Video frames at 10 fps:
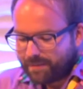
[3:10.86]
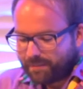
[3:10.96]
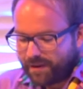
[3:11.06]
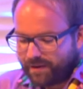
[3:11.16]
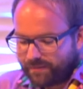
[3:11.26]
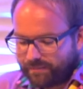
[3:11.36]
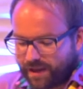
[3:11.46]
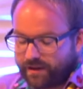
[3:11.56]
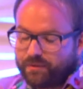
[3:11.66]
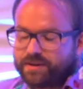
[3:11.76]
But
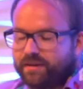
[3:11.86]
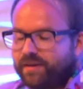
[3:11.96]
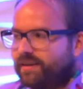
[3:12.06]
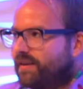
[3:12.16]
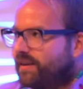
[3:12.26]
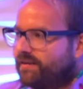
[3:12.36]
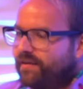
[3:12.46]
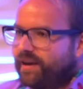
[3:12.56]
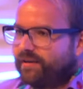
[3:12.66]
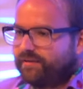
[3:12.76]
yeah, that was, I think, in
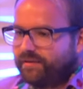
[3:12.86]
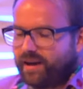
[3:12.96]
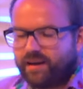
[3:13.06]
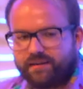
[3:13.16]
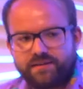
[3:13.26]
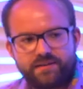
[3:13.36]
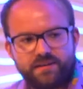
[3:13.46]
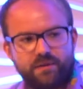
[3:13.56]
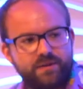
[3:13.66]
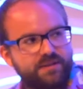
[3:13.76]
95. And
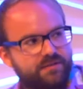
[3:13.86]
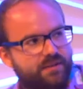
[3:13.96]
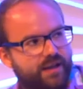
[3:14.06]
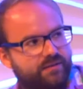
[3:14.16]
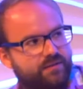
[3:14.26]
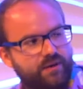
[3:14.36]
that was like the